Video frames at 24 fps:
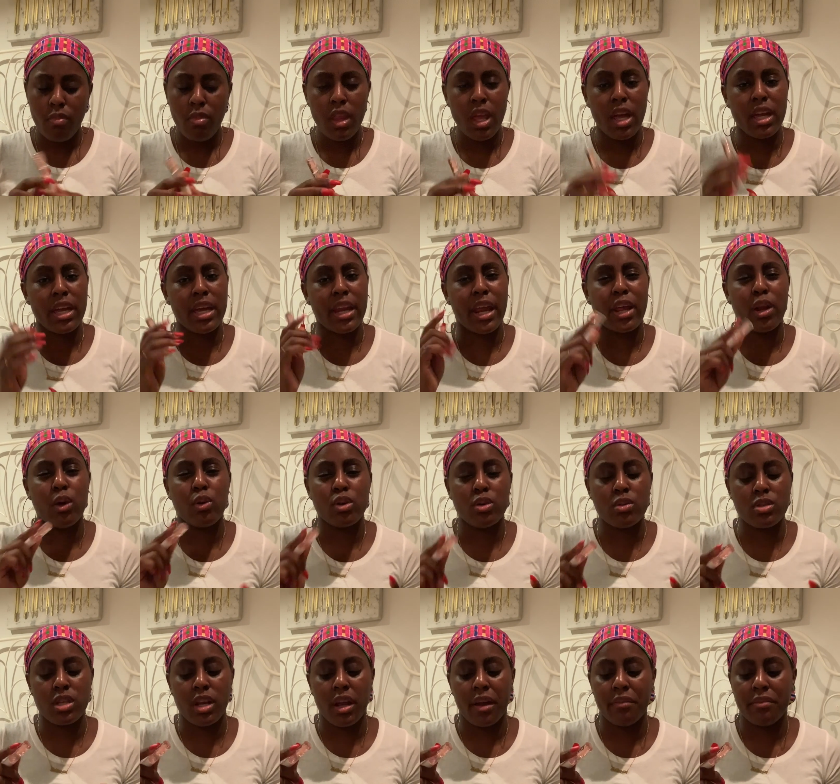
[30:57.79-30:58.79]
Again, I don't
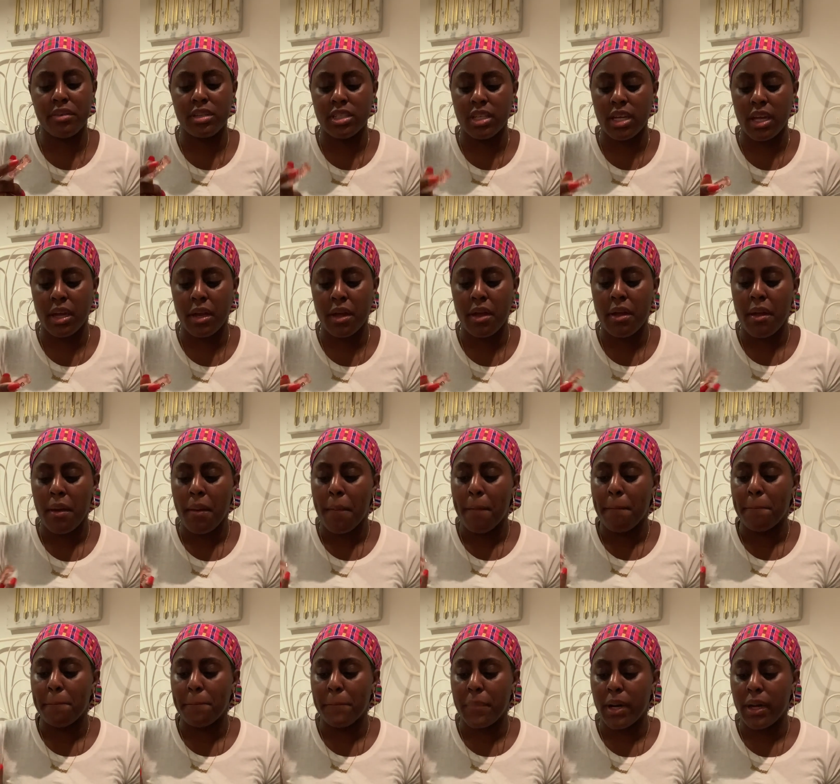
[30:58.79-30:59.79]
use it every day,
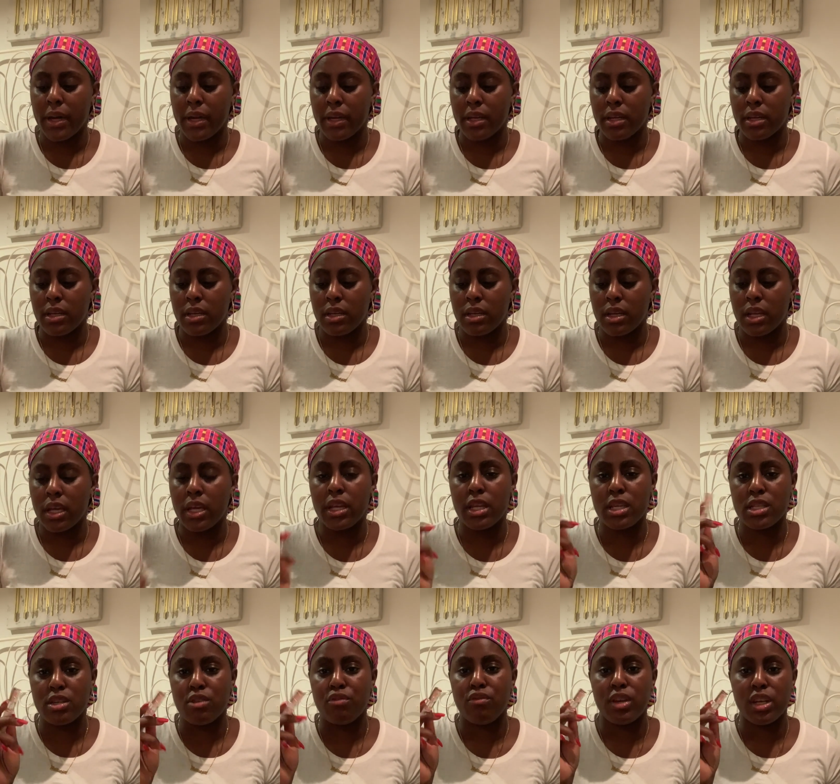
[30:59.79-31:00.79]
but it
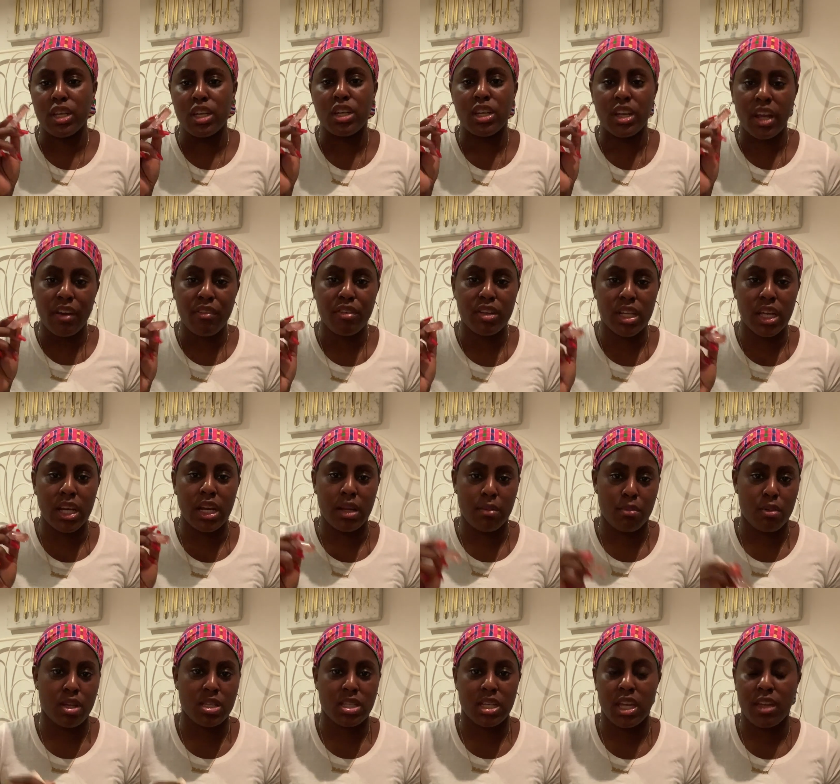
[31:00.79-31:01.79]
is a really good everyday lip gloss.